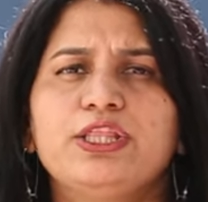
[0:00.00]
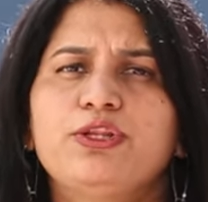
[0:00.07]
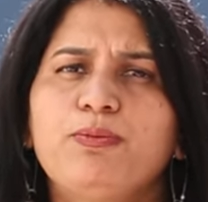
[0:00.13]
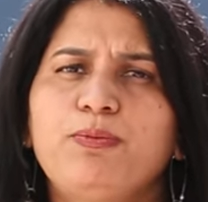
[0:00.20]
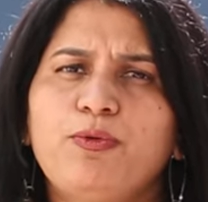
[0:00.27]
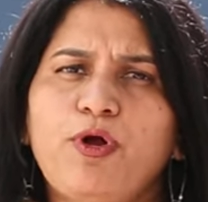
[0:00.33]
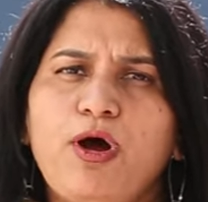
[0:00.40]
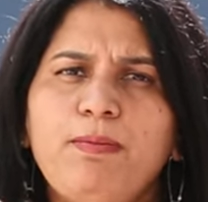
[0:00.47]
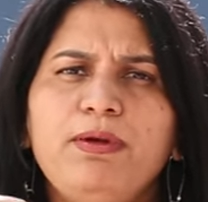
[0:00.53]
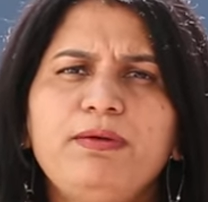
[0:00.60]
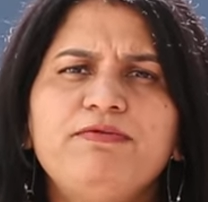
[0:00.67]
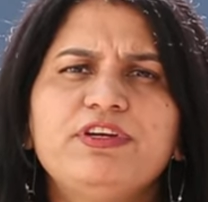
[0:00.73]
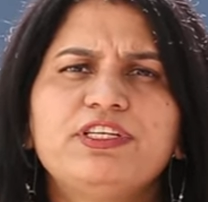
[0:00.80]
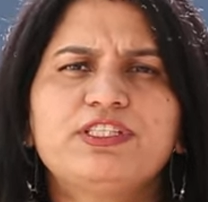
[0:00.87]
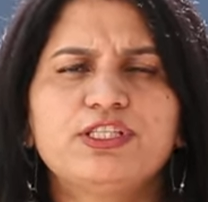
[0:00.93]
The
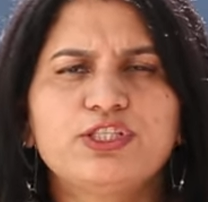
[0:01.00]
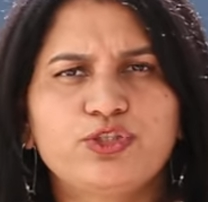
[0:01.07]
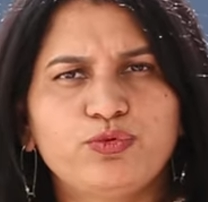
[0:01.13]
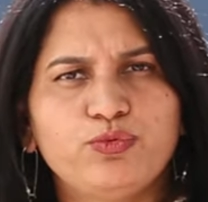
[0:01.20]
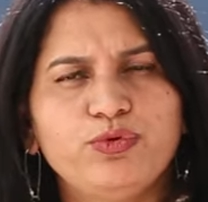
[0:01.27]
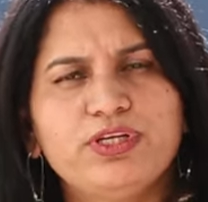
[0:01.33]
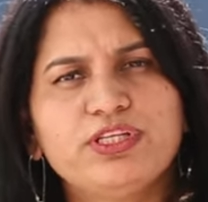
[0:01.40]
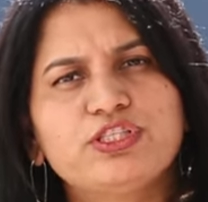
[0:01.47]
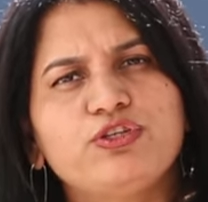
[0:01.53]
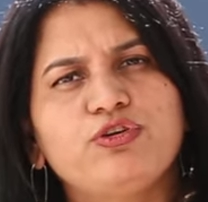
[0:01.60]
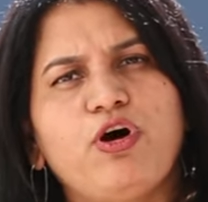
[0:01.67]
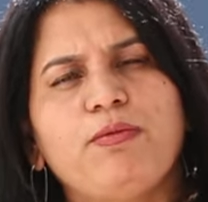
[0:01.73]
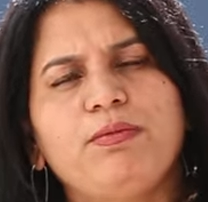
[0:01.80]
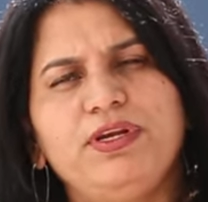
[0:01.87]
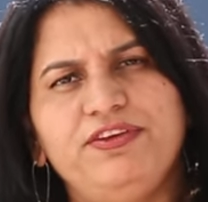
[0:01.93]
problem which the students
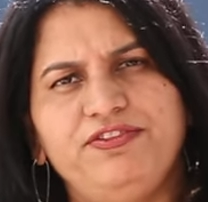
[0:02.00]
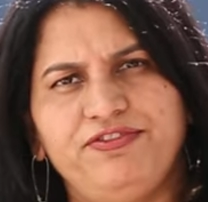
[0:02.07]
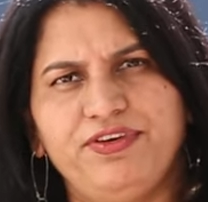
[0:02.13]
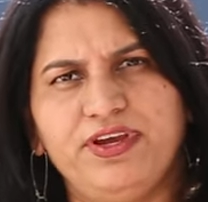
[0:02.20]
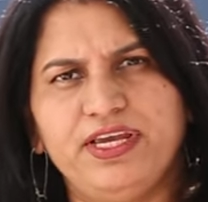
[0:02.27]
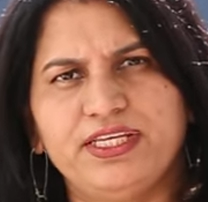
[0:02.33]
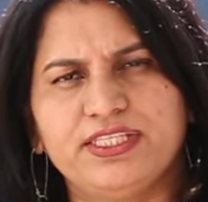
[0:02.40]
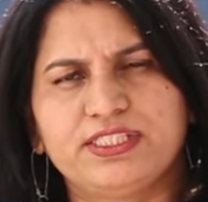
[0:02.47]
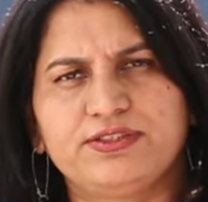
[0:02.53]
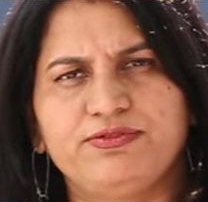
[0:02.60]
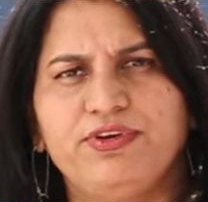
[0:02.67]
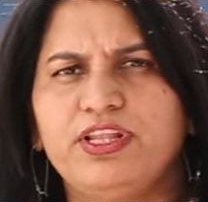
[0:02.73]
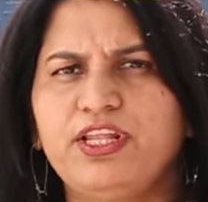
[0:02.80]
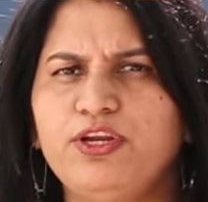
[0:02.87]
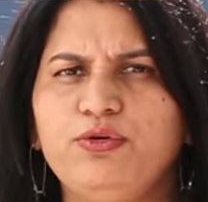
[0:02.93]
normally face,
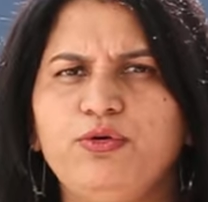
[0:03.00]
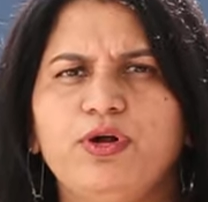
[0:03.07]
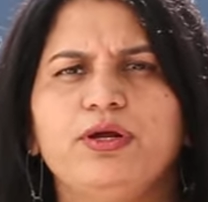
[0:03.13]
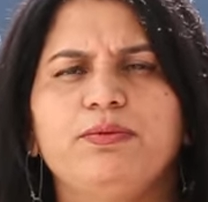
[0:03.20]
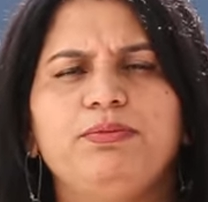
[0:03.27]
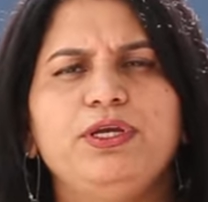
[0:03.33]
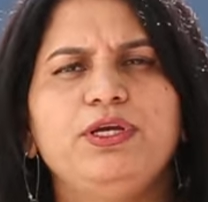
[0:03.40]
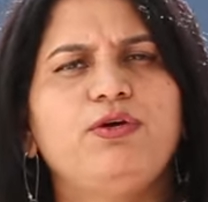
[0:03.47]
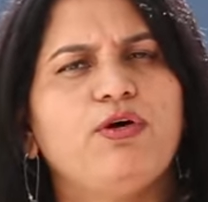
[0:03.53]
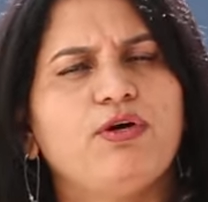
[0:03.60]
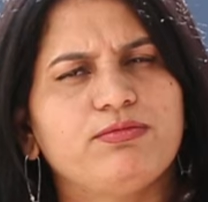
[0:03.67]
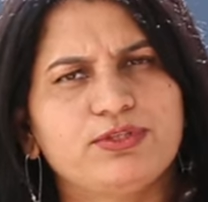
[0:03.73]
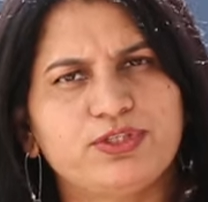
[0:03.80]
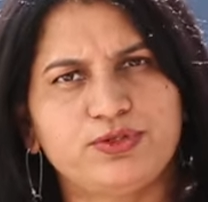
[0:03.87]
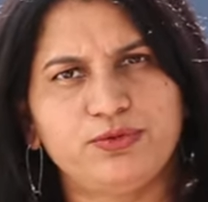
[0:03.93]
whether you are a
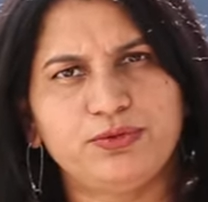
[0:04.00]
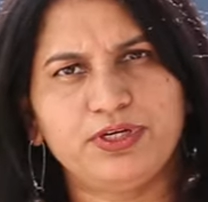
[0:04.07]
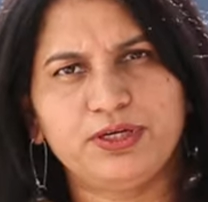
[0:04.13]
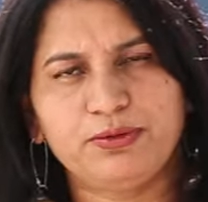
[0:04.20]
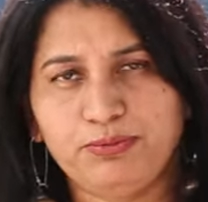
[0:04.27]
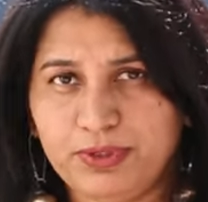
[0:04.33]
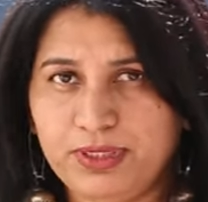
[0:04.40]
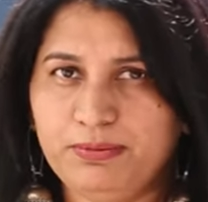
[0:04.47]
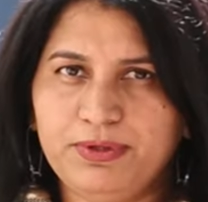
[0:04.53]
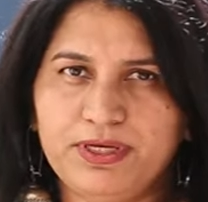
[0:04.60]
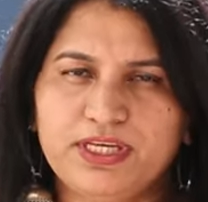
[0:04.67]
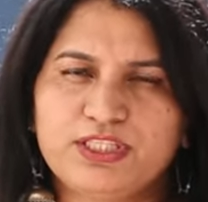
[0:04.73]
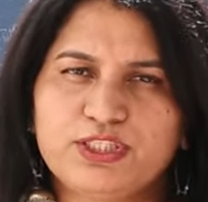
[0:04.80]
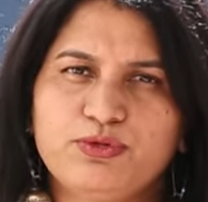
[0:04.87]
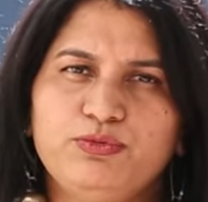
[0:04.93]
BCom student,
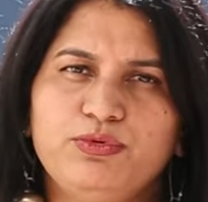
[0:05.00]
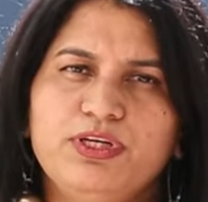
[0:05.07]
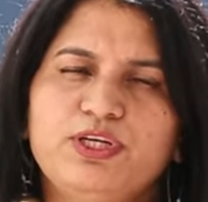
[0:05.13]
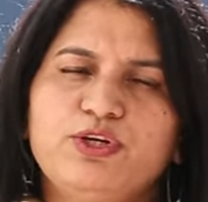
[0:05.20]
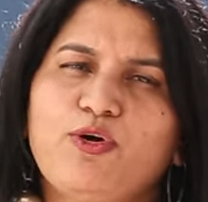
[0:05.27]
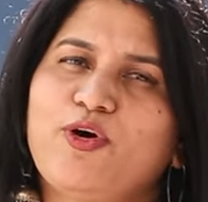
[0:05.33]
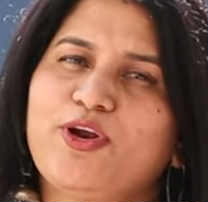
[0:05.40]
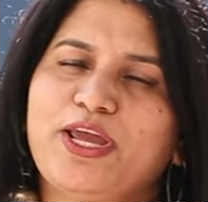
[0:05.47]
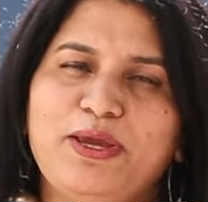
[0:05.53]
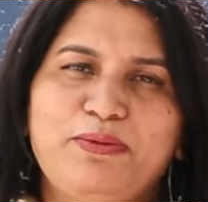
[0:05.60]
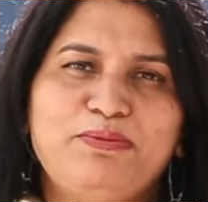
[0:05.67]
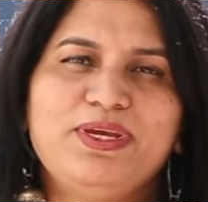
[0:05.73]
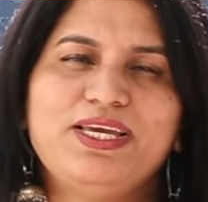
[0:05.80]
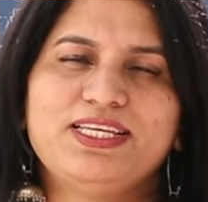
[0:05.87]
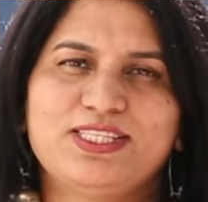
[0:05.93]
BBA student or
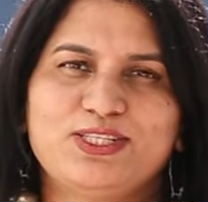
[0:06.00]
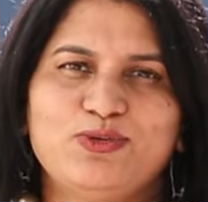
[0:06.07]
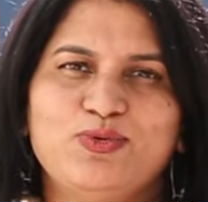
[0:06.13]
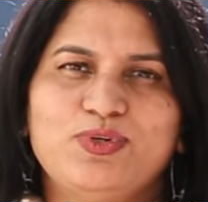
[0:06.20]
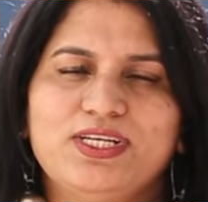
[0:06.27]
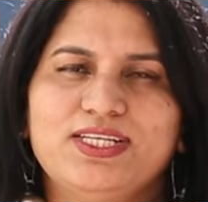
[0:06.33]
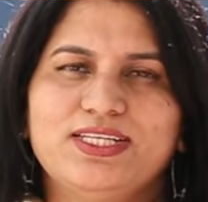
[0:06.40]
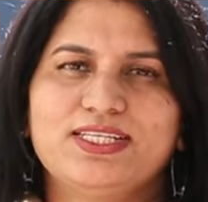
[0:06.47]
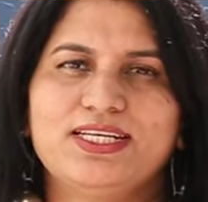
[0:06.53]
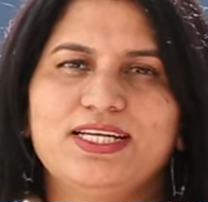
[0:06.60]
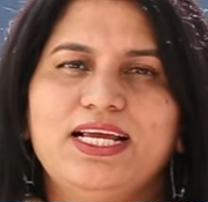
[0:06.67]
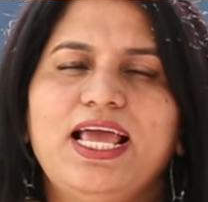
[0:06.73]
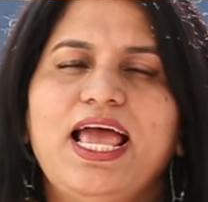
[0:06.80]
an MBA student,